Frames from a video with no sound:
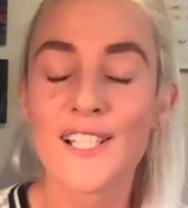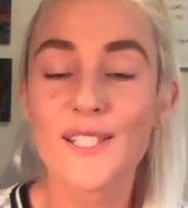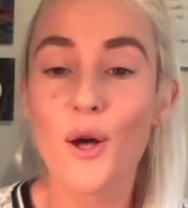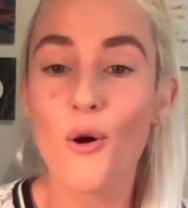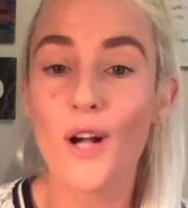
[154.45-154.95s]

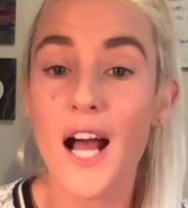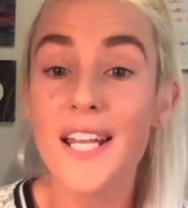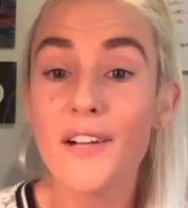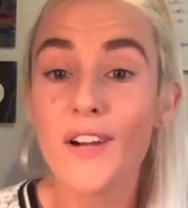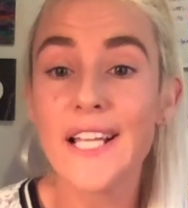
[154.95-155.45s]
So,
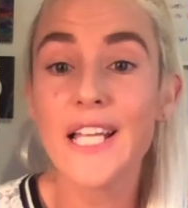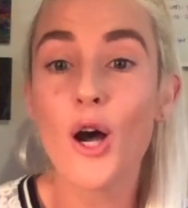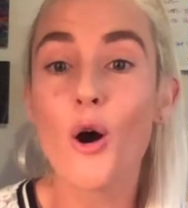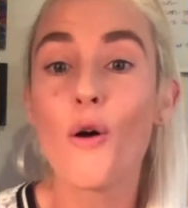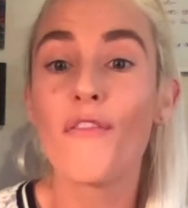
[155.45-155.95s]
Gendai Reiki
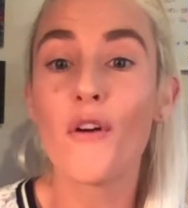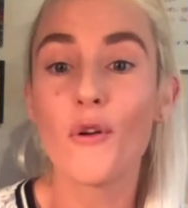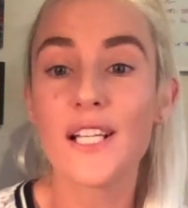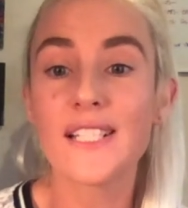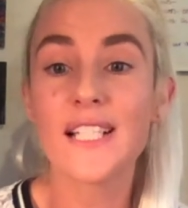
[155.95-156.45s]
Ho
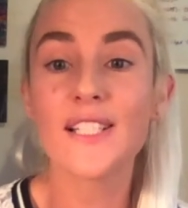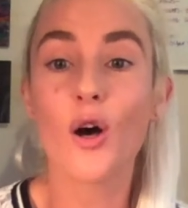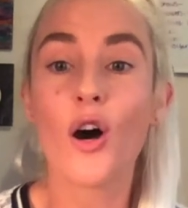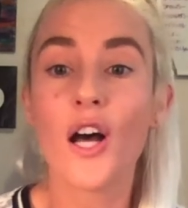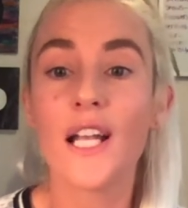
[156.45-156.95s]
focuses
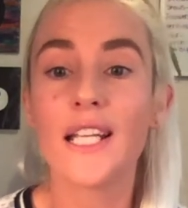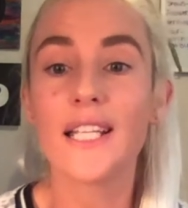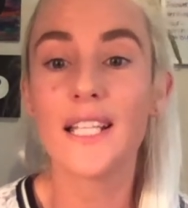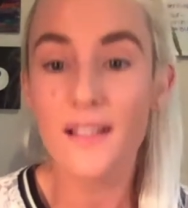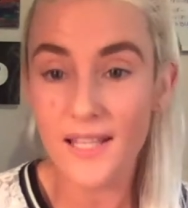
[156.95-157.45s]
on
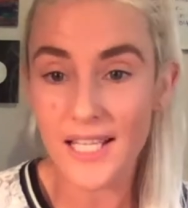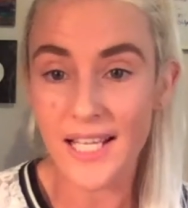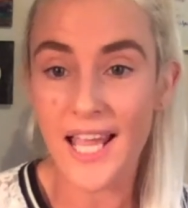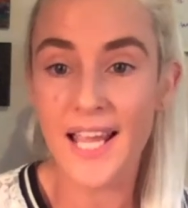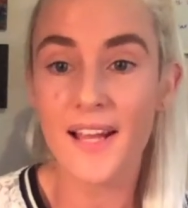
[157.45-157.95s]

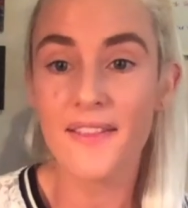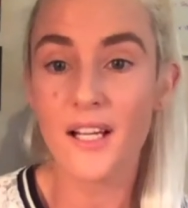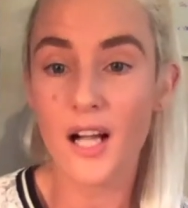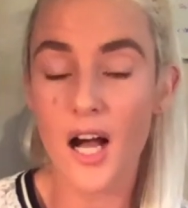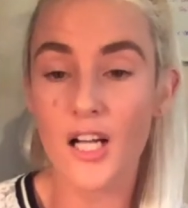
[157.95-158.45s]
healing and the
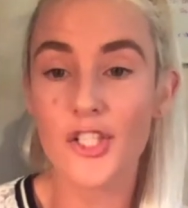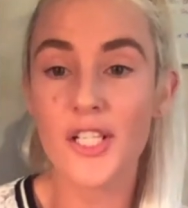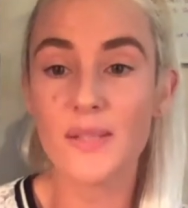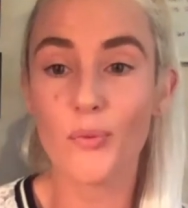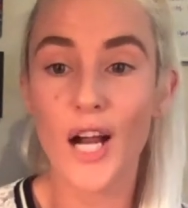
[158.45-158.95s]

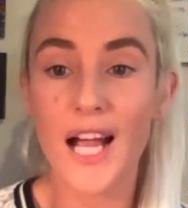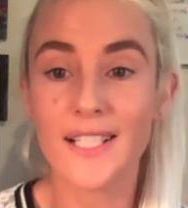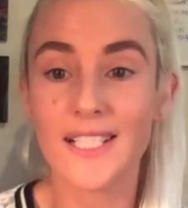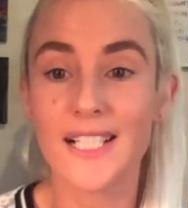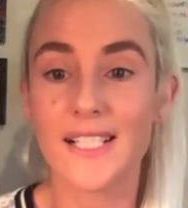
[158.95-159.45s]
conscious
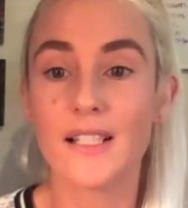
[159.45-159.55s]
practice